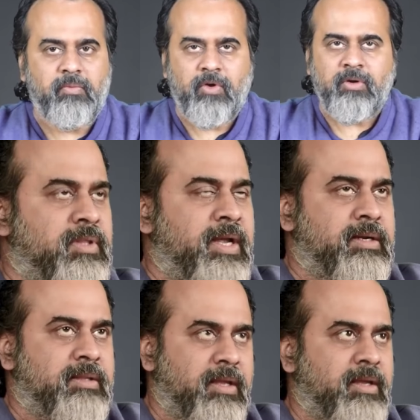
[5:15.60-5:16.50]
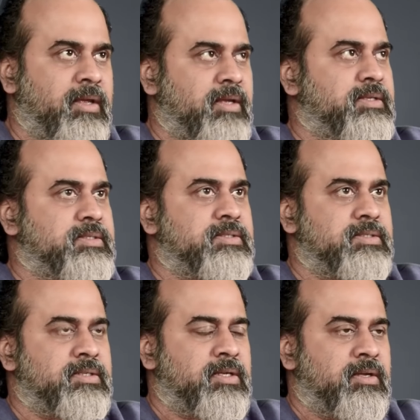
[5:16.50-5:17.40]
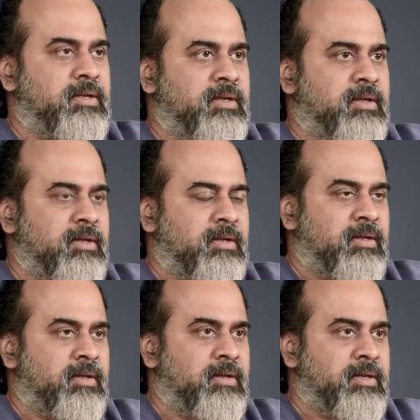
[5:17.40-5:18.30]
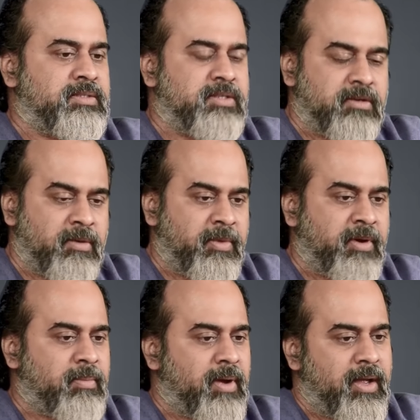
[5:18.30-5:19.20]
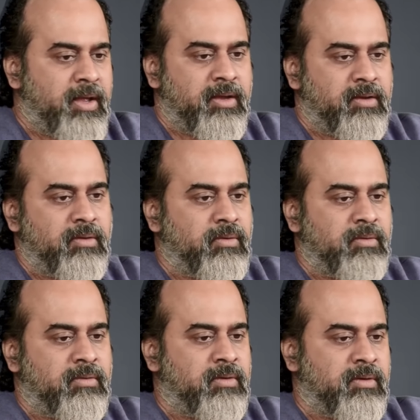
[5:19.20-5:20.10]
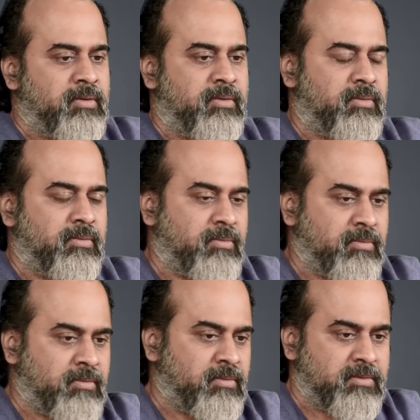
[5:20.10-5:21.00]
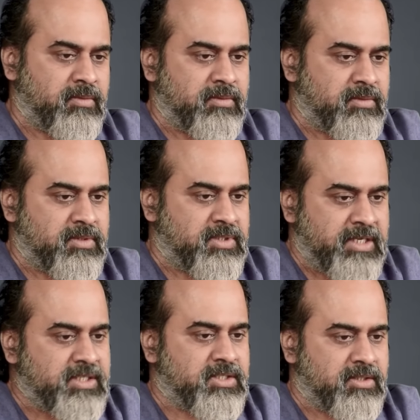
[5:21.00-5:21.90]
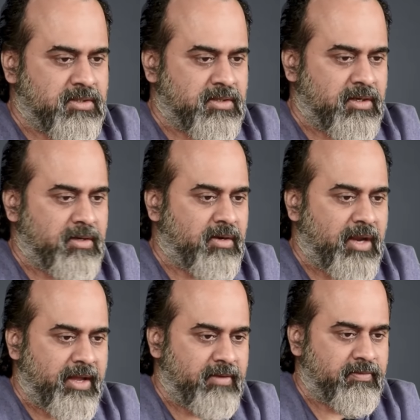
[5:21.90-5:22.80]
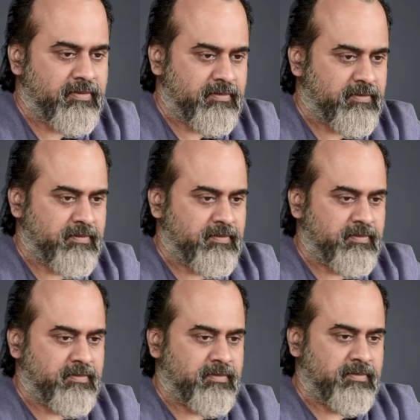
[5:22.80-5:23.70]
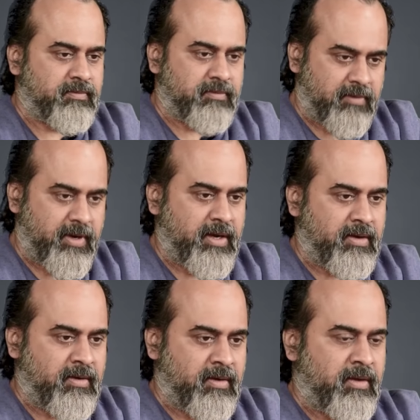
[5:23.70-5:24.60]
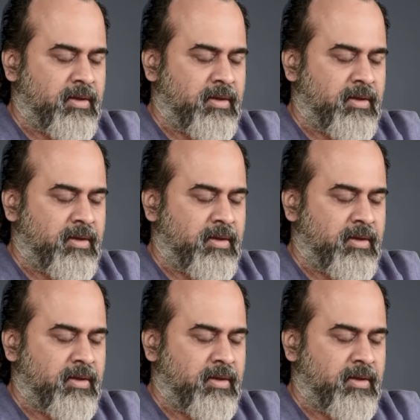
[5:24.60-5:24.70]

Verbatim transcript: What that thing is, is determined by your own station in your life, right?